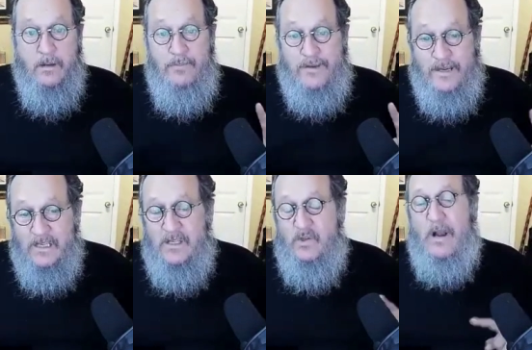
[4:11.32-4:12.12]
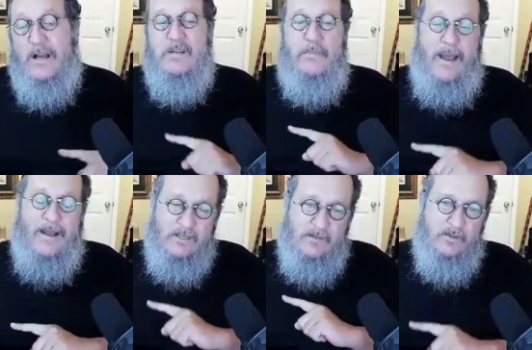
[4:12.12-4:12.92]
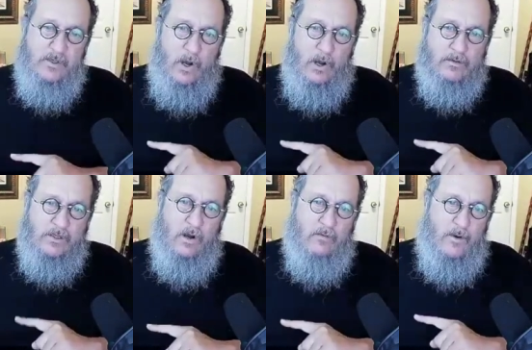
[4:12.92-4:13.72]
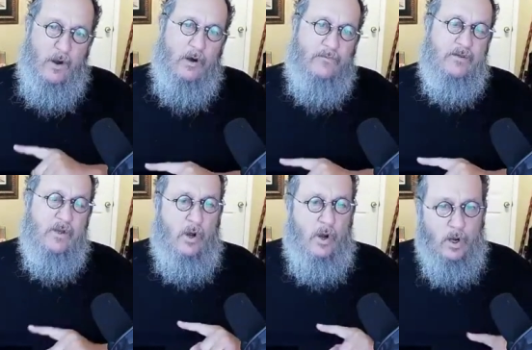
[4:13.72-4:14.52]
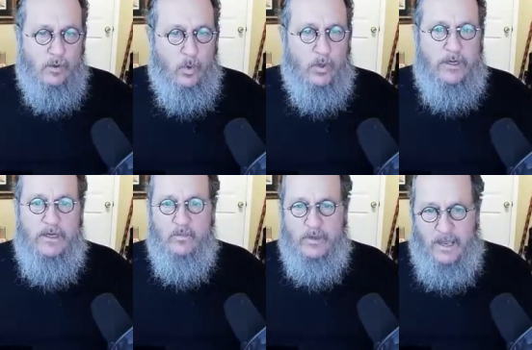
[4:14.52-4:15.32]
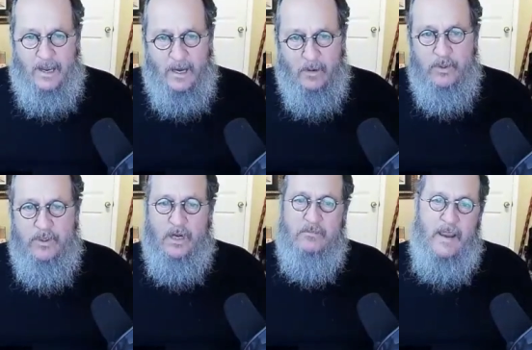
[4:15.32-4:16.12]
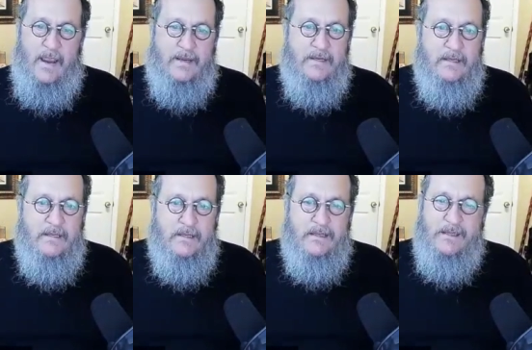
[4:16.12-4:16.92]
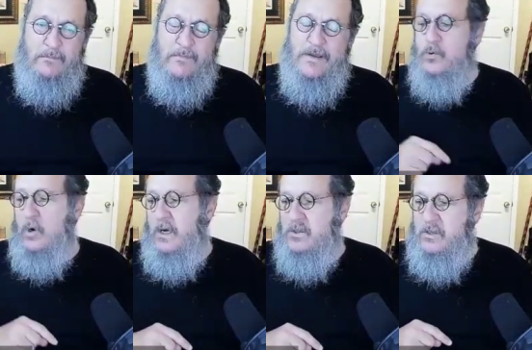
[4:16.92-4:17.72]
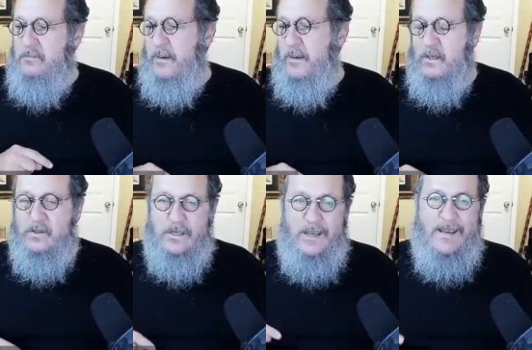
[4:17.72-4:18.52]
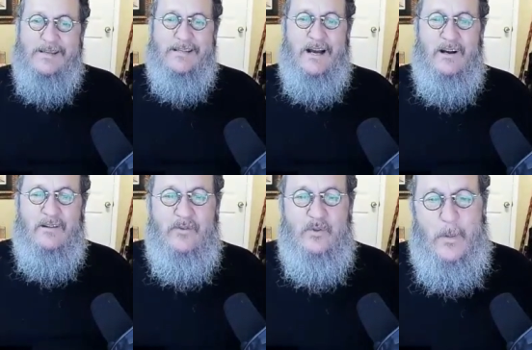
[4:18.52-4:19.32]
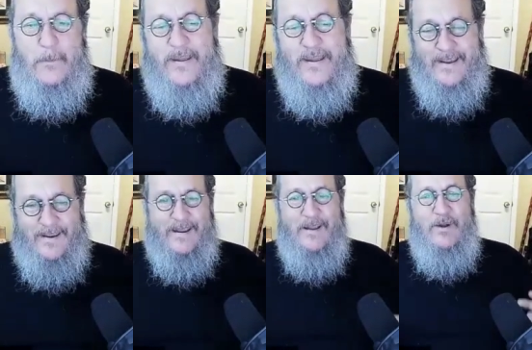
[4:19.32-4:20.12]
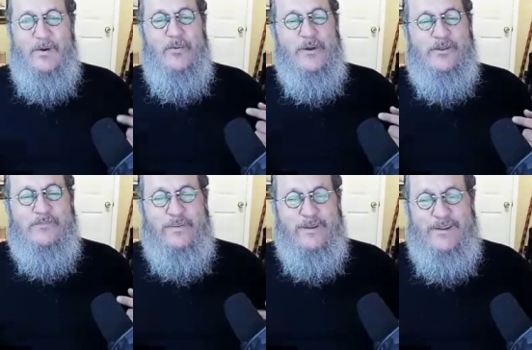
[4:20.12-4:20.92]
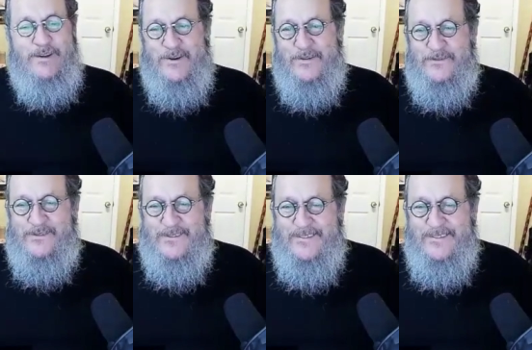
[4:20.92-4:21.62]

Because he tries to pass himself off as a hardworking, reliable young man, the Midrash compares Esav to a pig with split hooves.